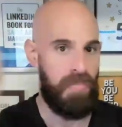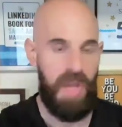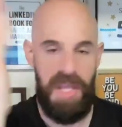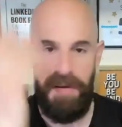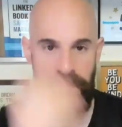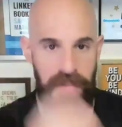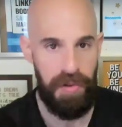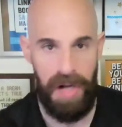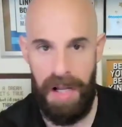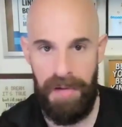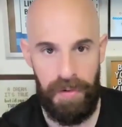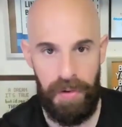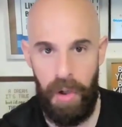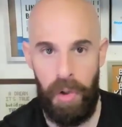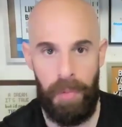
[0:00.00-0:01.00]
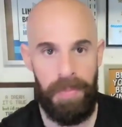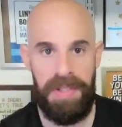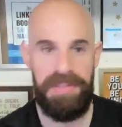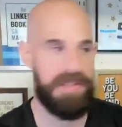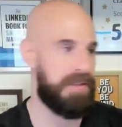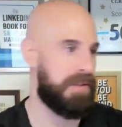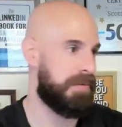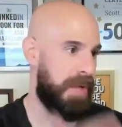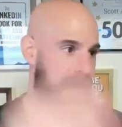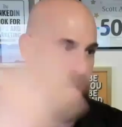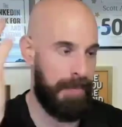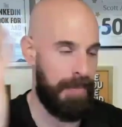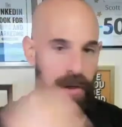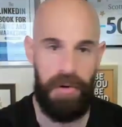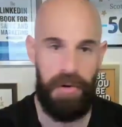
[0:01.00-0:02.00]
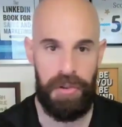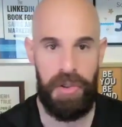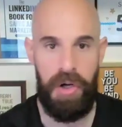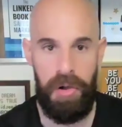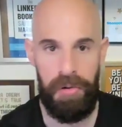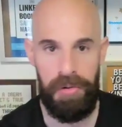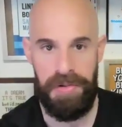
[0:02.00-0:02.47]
If you're ever open to hopping on a call